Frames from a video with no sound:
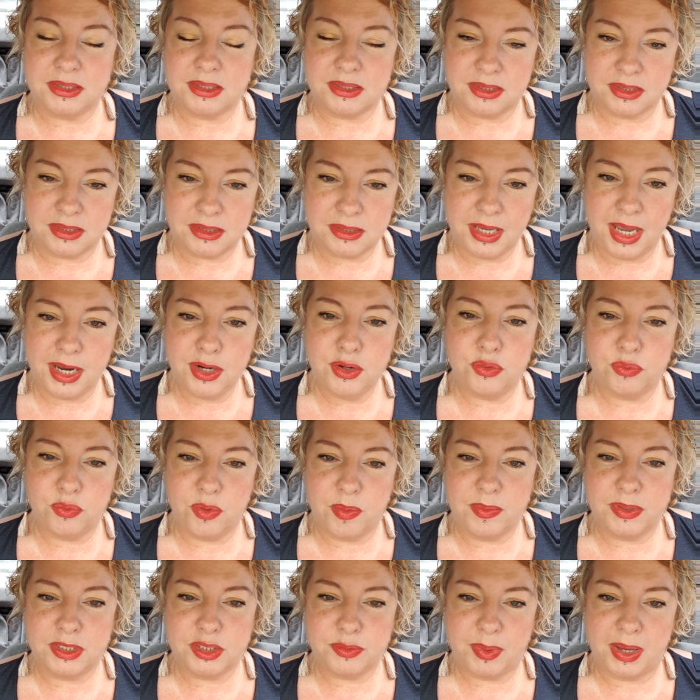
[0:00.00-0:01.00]
It's a sacred
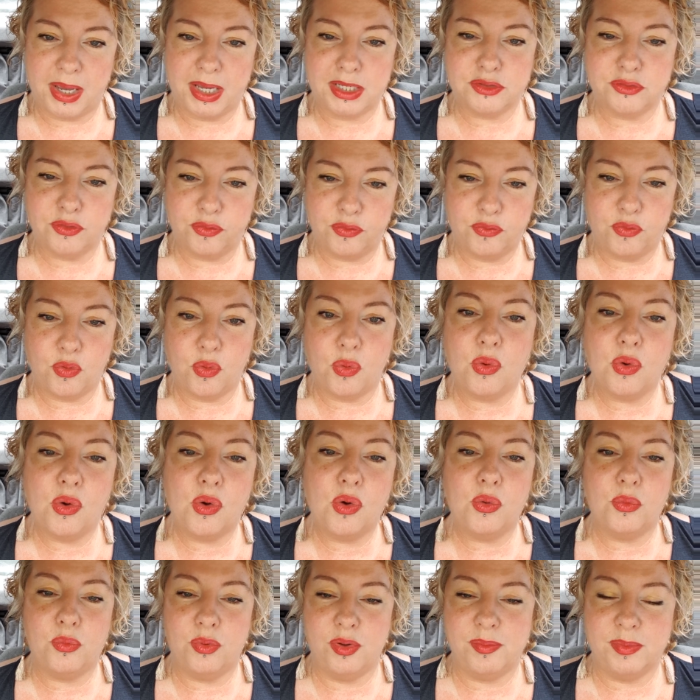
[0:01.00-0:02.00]
women's space
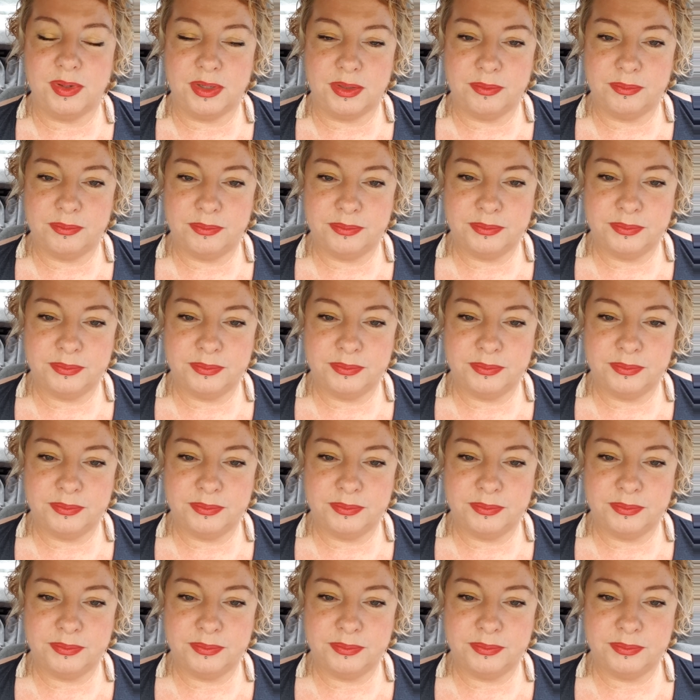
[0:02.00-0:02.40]
for women.